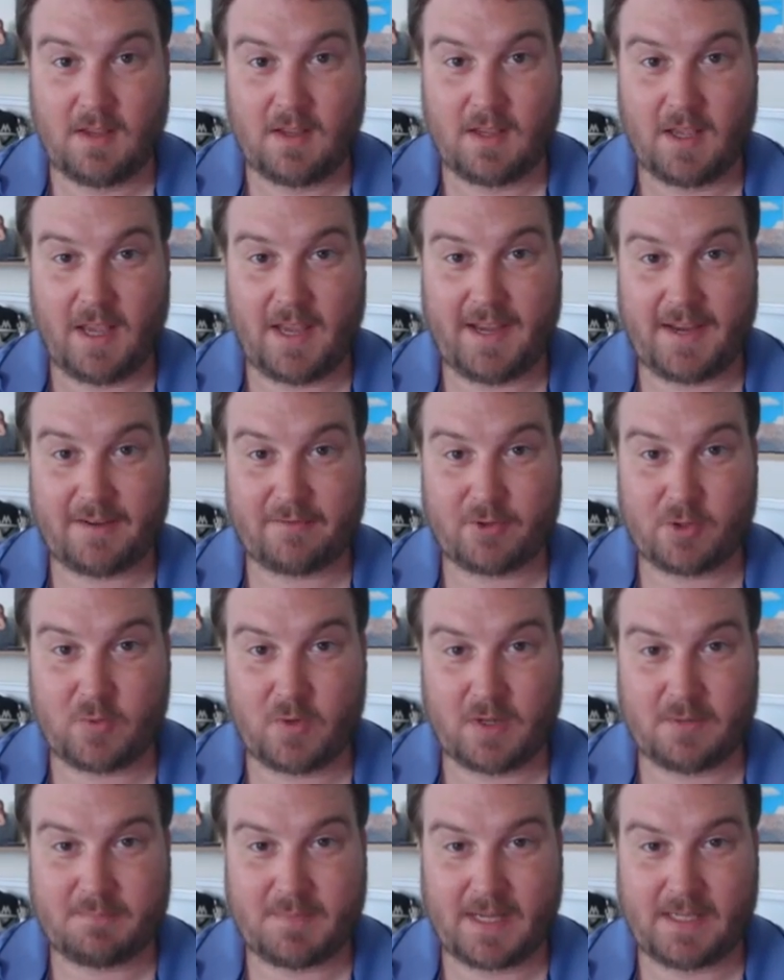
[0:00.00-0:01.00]
Hey
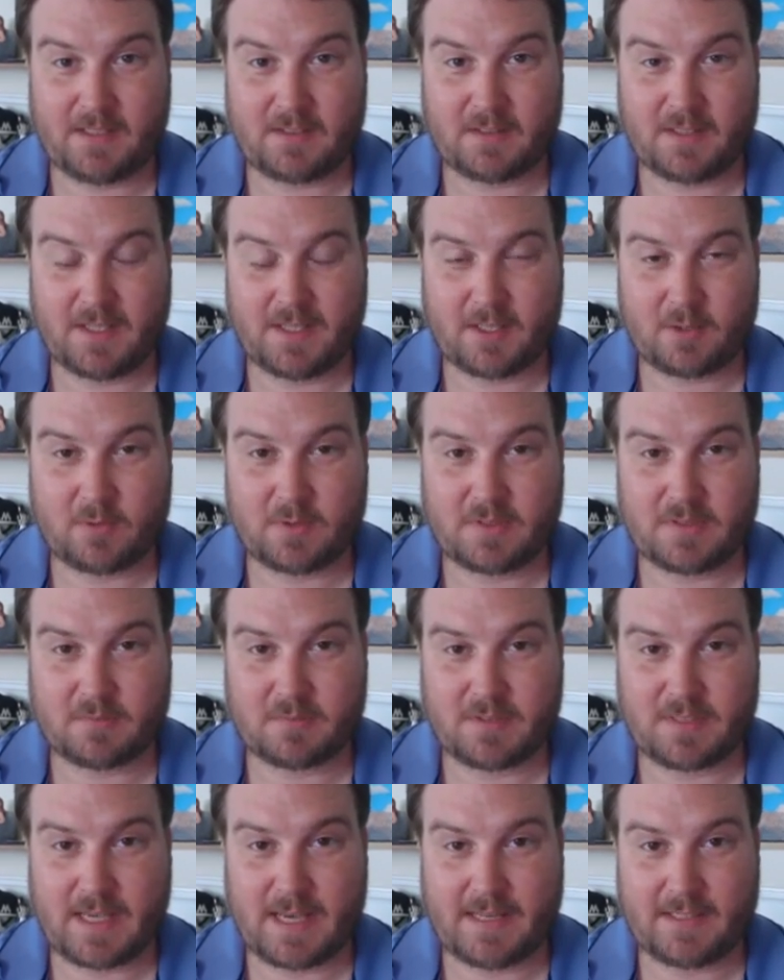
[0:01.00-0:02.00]
everyone, Michael here with some
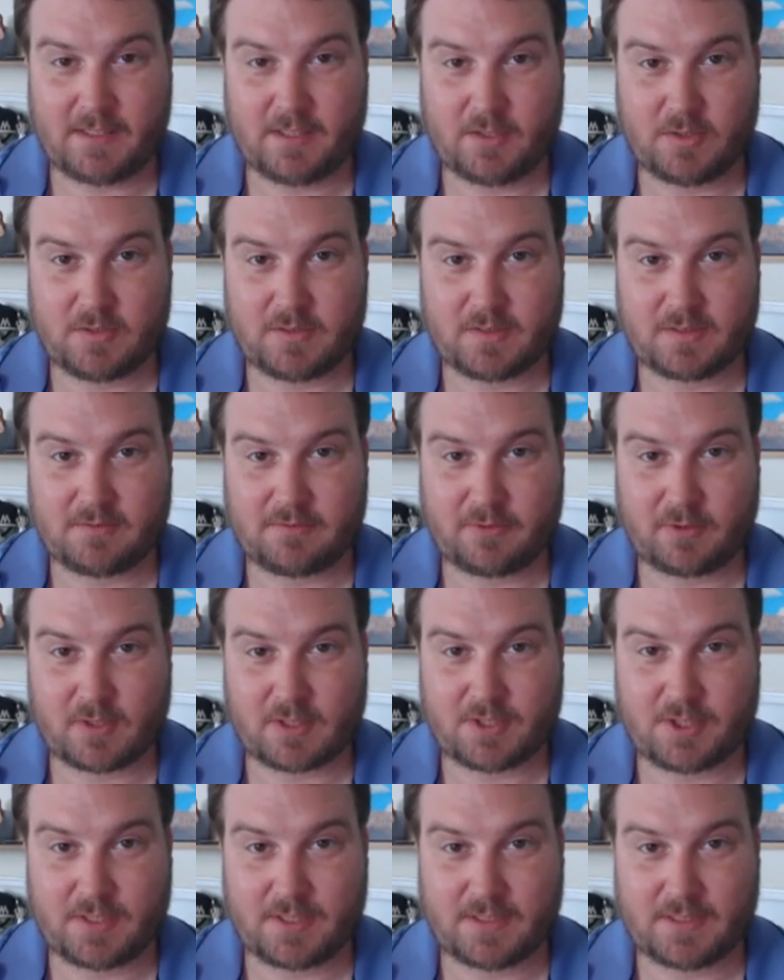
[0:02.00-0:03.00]
sad news,
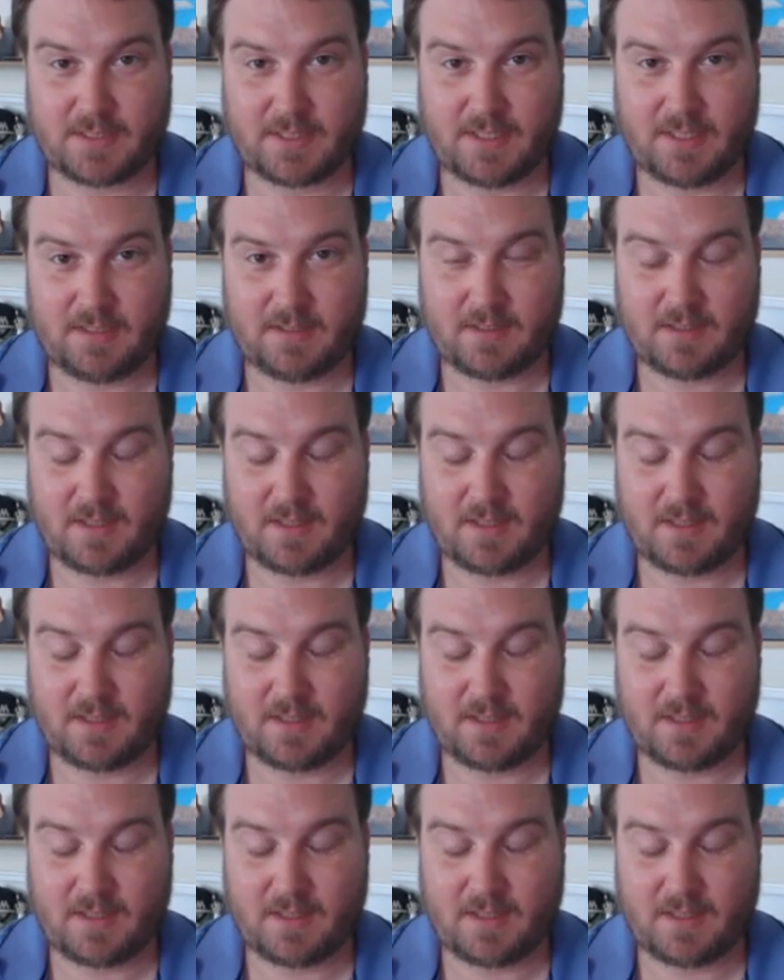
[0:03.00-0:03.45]
unfortunately.